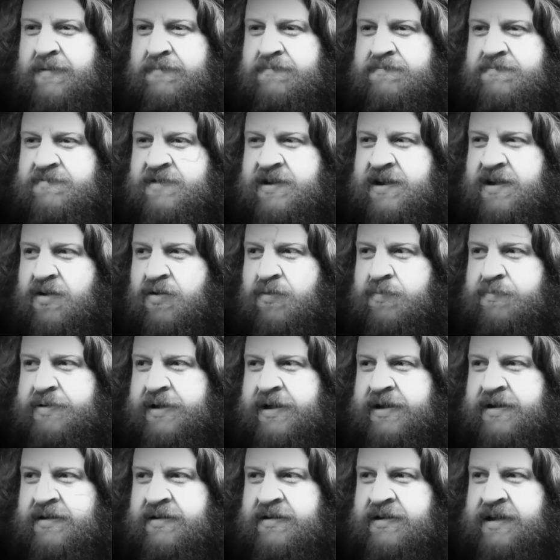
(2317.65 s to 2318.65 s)

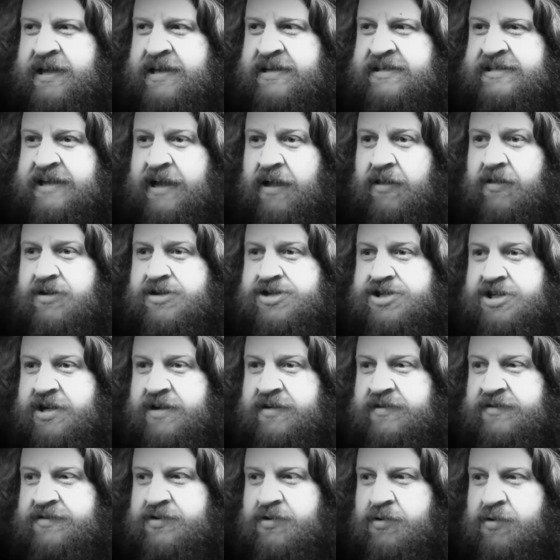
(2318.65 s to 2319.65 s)
been
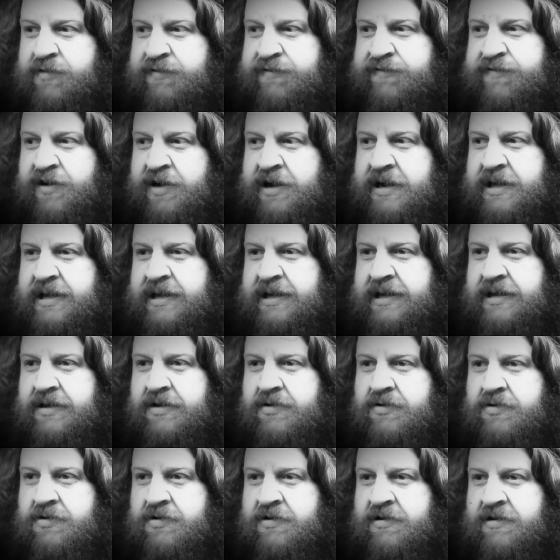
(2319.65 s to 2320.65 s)
intelligent or funny
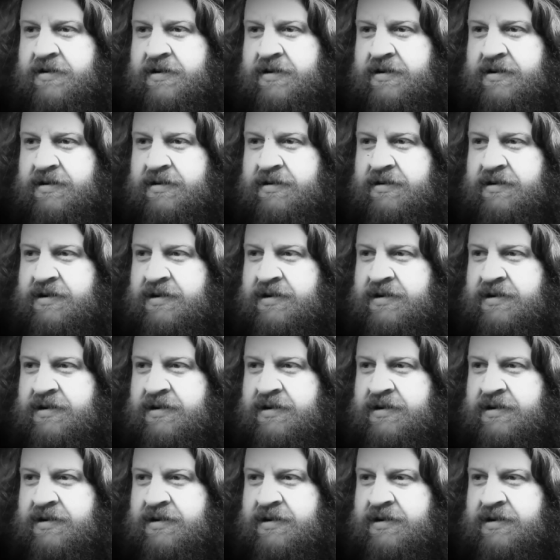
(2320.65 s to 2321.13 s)
or